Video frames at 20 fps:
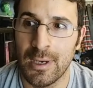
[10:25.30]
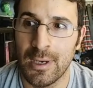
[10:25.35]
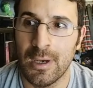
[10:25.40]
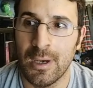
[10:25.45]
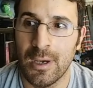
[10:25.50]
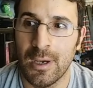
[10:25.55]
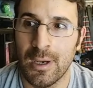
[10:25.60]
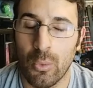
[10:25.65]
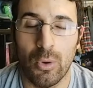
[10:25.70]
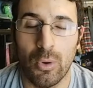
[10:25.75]

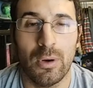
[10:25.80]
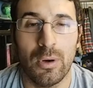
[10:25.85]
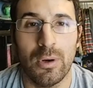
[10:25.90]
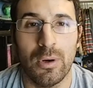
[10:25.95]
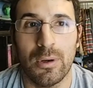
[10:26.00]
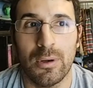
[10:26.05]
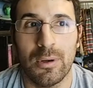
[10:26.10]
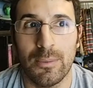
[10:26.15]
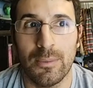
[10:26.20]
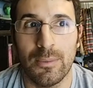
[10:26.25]

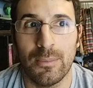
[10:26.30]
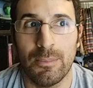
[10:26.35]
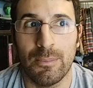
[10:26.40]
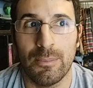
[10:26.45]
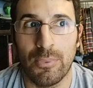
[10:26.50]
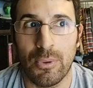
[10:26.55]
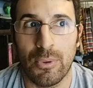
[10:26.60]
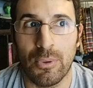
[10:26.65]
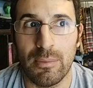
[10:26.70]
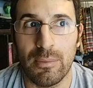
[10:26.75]
were
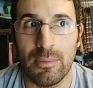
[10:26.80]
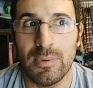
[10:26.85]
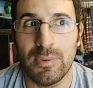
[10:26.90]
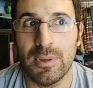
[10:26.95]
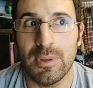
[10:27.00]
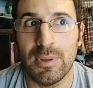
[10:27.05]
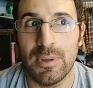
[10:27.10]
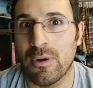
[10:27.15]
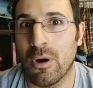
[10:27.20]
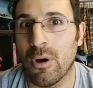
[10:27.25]
probably one
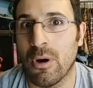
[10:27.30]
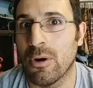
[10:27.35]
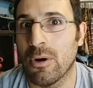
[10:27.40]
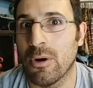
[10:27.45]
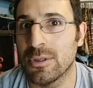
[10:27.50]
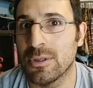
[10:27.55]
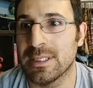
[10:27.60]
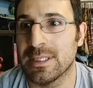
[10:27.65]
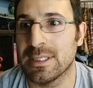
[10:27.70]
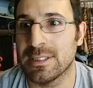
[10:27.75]
of the harder
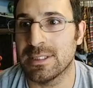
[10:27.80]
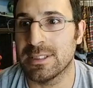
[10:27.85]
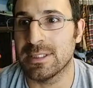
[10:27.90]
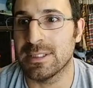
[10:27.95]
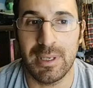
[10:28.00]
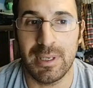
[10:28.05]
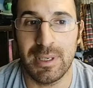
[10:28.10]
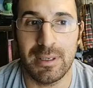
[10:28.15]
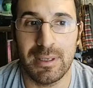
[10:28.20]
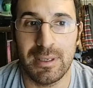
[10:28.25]
sets to get.
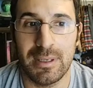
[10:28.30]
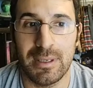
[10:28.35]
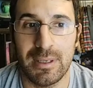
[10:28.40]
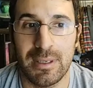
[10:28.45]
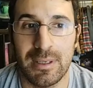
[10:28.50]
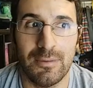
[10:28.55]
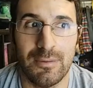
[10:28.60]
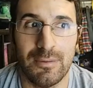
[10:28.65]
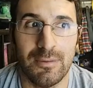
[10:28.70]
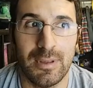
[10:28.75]
I mean,
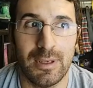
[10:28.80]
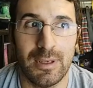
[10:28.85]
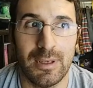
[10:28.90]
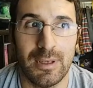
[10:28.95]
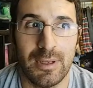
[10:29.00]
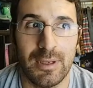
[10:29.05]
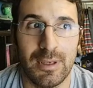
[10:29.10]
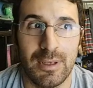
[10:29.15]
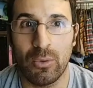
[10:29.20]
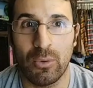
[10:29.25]
other than
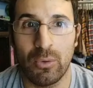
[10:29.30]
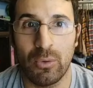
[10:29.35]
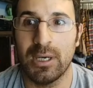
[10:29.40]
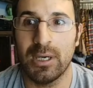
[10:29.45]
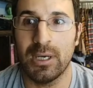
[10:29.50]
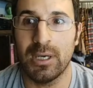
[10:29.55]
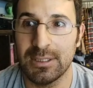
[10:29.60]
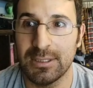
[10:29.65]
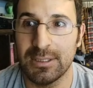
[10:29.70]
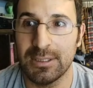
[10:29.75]

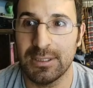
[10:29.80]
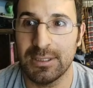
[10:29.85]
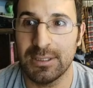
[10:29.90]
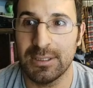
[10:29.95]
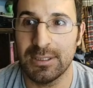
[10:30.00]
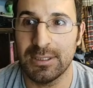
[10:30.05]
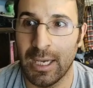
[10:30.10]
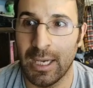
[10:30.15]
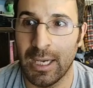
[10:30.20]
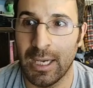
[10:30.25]
Rayquaza
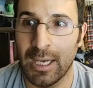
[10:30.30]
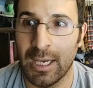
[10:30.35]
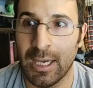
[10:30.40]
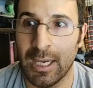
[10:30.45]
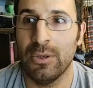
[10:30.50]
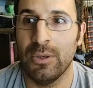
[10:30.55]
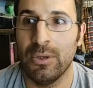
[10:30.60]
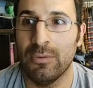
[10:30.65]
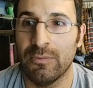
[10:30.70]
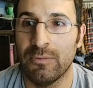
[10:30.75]
and
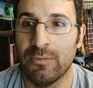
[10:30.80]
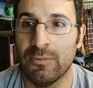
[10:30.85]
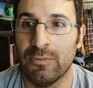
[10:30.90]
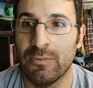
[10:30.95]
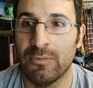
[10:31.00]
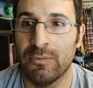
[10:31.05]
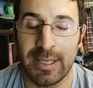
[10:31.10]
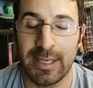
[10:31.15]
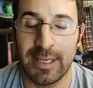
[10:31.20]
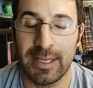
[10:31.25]
Mew from
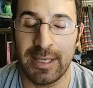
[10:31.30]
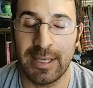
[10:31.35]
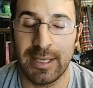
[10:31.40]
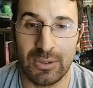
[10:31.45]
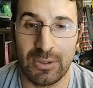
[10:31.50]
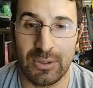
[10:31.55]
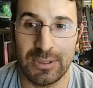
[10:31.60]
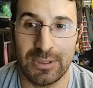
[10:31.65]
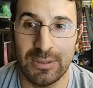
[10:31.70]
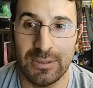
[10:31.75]
Dragons
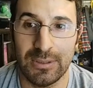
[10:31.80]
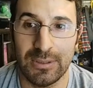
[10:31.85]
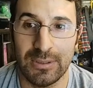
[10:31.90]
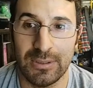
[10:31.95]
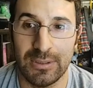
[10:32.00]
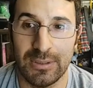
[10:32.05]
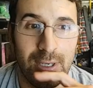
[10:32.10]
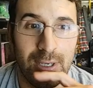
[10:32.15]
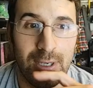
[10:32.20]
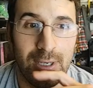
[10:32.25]
Exalted,
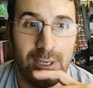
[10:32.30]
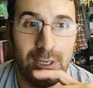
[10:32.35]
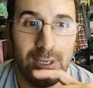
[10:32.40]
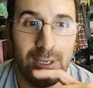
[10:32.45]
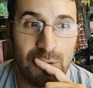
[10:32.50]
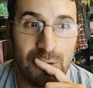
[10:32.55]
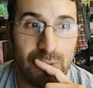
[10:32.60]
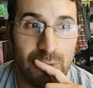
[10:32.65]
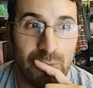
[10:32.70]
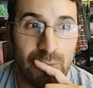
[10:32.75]

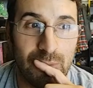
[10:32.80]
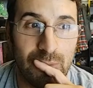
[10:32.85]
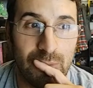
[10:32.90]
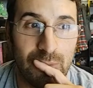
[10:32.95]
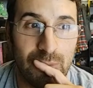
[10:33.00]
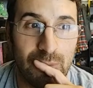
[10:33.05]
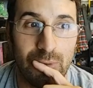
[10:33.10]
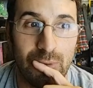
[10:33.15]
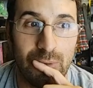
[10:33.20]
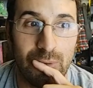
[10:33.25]
those were the ones that
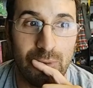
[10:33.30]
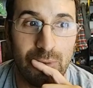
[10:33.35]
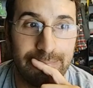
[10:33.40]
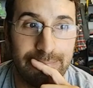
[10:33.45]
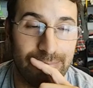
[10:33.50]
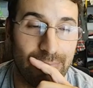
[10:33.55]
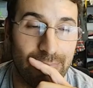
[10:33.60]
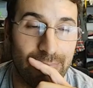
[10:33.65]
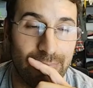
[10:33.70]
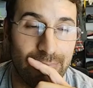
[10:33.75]
were
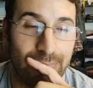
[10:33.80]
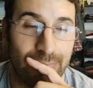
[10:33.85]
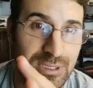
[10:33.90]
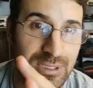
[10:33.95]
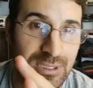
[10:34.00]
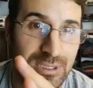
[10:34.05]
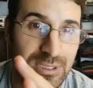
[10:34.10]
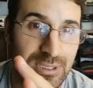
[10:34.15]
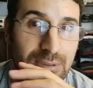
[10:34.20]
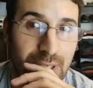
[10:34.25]
probably
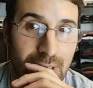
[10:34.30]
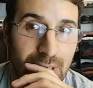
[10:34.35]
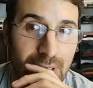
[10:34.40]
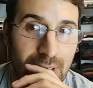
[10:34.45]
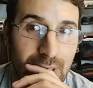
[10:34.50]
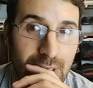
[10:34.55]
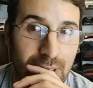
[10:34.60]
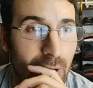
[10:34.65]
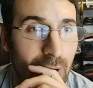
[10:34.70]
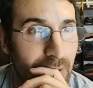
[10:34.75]
a
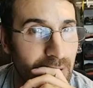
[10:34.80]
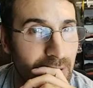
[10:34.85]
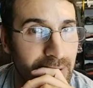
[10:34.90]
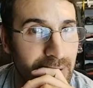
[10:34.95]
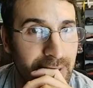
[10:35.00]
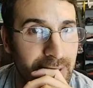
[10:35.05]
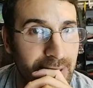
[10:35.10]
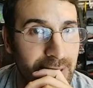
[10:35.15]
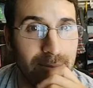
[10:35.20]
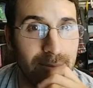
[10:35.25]
little harder to
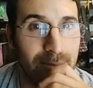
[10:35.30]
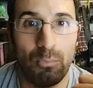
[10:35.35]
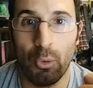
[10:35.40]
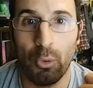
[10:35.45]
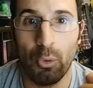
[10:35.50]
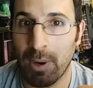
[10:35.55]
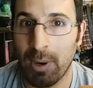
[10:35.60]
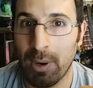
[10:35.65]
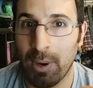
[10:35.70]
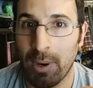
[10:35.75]
get, more
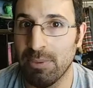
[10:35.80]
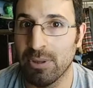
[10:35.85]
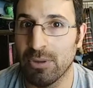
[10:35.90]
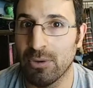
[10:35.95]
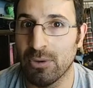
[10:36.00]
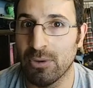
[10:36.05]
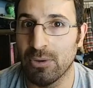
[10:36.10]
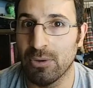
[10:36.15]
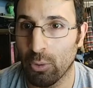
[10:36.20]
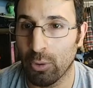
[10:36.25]

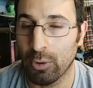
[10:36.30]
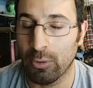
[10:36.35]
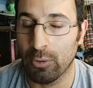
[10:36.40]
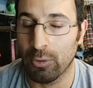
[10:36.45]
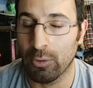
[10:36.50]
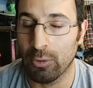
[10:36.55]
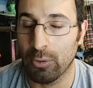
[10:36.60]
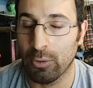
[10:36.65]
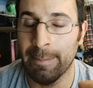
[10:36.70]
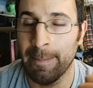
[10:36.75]
popular and more
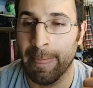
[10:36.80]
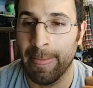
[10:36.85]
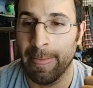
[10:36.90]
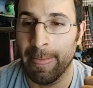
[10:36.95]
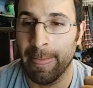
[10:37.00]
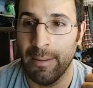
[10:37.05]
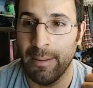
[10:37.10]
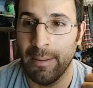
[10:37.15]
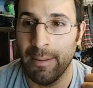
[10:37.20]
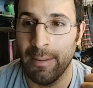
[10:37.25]
graded.
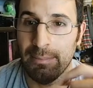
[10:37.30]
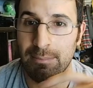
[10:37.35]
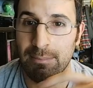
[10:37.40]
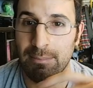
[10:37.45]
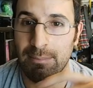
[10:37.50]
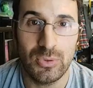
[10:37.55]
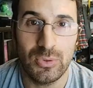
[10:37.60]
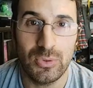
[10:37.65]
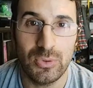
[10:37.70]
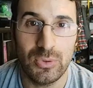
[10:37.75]
But
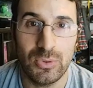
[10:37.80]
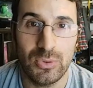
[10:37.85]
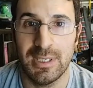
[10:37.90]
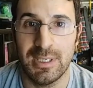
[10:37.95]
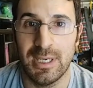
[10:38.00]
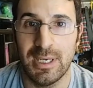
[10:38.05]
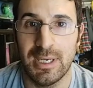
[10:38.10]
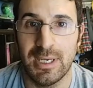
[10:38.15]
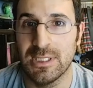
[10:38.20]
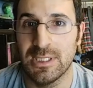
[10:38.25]
Mew was something
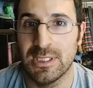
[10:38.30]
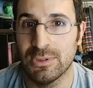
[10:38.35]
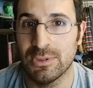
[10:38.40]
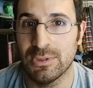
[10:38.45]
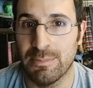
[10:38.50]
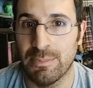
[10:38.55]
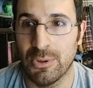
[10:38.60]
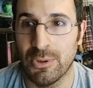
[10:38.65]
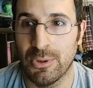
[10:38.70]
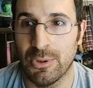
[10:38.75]
I was able to
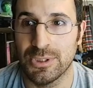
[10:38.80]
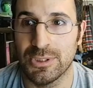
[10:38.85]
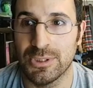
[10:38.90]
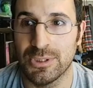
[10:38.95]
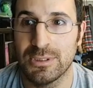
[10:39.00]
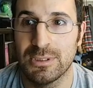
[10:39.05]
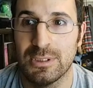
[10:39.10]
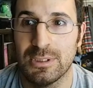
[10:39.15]
purchase